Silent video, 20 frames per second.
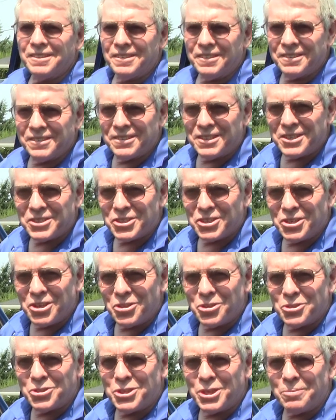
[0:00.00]
And that's
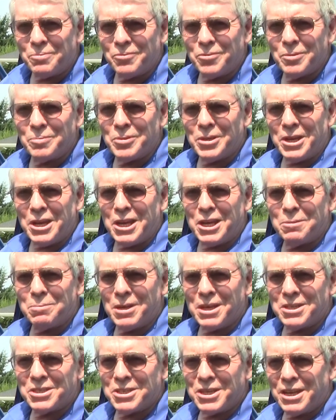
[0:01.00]
another tip from the
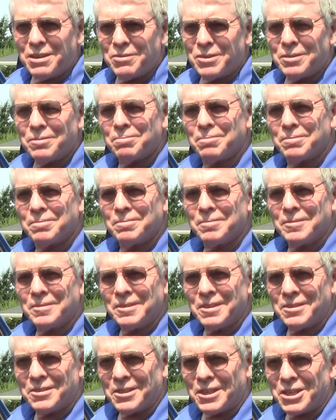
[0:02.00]
Handyman's Haven.
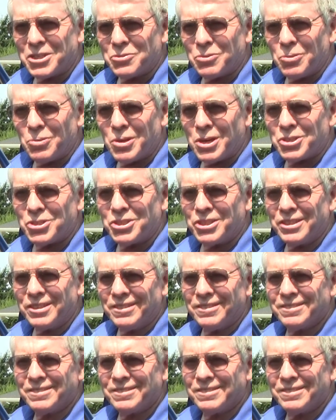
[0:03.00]
Thanks for watching.